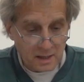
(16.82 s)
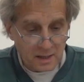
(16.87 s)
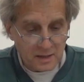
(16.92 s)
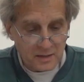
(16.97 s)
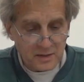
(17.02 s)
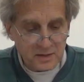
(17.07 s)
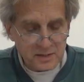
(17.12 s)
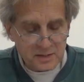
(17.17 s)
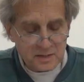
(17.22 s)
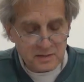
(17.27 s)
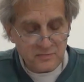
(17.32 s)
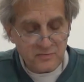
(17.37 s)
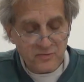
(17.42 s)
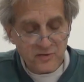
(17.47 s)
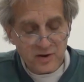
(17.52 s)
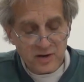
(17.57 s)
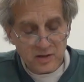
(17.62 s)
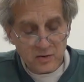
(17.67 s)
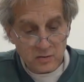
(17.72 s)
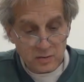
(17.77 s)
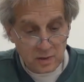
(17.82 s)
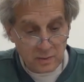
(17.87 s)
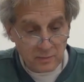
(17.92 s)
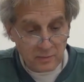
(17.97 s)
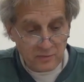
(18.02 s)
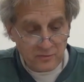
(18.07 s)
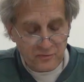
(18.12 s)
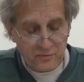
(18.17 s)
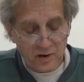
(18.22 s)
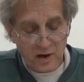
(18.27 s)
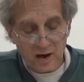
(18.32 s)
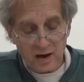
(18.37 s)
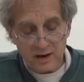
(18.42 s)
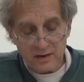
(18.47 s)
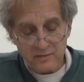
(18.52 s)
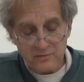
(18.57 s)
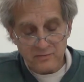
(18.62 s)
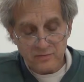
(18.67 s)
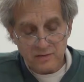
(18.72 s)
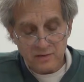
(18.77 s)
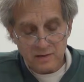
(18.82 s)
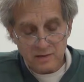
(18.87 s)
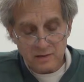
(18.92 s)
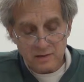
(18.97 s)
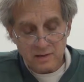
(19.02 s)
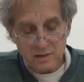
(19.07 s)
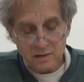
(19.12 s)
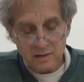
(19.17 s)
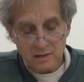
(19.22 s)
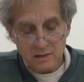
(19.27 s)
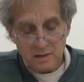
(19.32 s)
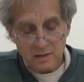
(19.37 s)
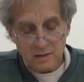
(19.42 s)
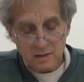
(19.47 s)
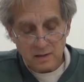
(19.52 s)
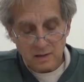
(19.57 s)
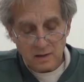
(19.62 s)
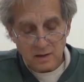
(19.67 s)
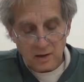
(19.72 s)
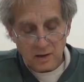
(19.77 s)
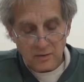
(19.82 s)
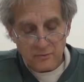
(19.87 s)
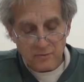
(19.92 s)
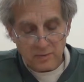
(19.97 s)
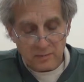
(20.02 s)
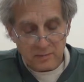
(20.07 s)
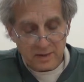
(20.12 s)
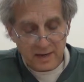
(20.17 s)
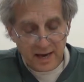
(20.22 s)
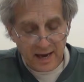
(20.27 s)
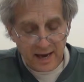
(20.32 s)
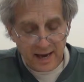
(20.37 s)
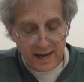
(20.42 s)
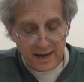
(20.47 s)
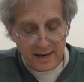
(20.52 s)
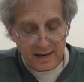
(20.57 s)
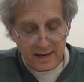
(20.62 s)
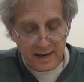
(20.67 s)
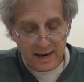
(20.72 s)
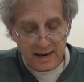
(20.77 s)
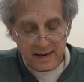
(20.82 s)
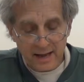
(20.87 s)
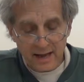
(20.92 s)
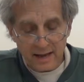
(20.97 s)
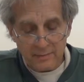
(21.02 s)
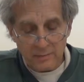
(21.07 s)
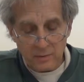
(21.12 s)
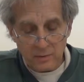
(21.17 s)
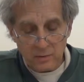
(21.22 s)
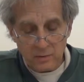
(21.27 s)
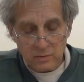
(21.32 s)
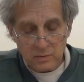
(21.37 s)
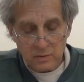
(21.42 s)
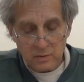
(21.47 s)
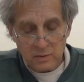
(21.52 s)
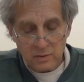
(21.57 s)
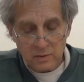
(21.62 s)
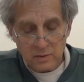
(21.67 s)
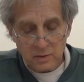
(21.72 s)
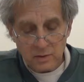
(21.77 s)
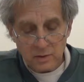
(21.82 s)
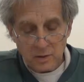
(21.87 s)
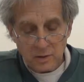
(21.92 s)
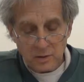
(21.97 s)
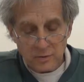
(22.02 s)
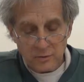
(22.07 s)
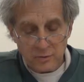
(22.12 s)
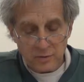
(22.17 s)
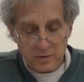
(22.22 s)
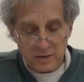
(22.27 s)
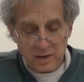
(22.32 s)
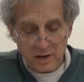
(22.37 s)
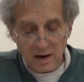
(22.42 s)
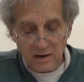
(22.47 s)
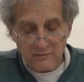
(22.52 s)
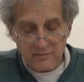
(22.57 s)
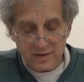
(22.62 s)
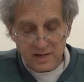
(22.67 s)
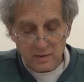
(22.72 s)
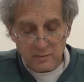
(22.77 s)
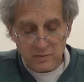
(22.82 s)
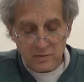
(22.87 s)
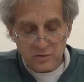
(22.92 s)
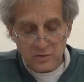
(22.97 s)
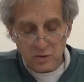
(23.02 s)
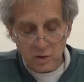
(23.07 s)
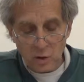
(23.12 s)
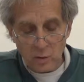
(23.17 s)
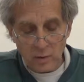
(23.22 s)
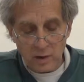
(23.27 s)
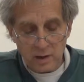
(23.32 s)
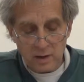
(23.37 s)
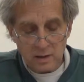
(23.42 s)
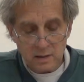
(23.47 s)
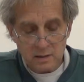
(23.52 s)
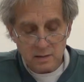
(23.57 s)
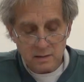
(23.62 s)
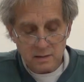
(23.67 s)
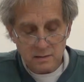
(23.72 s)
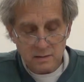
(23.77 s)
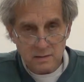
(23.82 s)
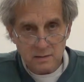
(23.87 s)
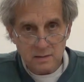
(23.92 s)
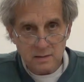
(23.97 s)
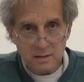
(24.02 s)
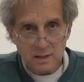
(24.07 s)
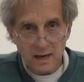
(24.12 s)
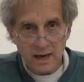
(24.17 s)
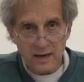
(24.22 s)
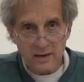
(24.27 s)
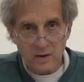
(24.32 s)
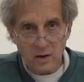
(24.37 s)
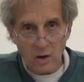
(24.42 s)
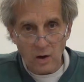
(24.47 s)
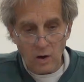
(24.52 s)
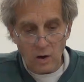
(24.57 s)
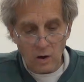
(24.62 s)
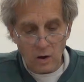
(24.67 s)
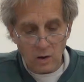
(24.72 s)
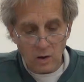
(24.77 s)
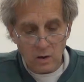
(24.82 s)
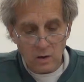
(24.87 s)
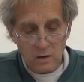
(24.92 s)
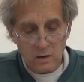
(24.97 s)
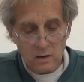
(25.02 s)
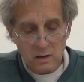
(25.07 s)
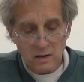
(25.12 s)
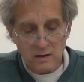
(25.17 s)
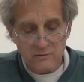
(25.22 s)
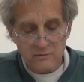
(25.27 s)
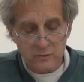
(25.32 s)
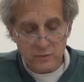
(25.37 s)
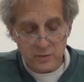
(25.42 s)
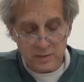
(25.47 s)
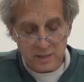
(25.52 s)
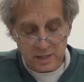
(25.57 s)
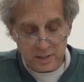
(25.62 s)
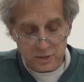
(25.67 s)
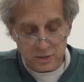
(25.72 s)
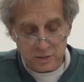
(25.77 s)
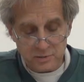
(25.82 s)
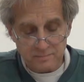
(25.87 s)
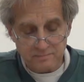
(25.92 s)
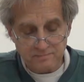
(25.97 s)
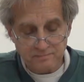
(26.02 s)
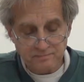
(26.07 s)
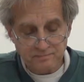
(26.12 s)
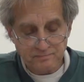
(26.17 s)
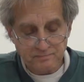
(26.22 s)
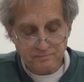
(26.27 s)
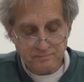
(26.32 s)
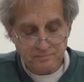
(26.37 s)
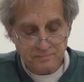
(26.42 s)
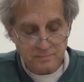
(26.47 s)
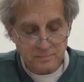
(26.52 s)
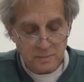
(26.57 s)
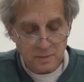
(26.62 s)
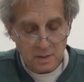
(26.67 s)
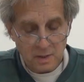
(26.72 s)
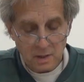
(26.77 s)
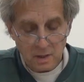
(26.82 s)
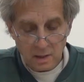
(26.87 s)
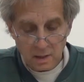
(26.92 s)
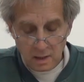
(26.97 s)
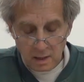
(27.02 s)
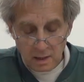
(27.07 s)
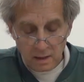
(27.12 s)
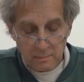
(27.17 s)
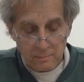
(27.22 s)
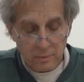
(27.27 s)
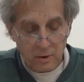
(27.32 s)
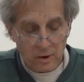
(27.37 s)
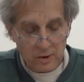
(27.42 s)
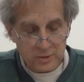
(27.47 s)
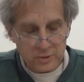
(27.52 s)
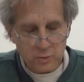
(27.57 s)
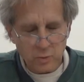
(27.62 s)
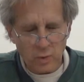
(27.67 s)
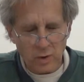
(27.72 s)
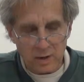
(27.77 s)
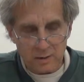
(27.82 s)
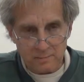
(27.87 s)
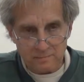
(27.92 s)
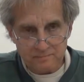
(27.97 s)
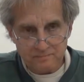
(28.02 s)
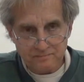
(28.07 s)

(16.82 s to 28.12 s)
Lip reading: this is video number 5, from Cain and Abel through the covenant with Noah and all of creation. Part 1.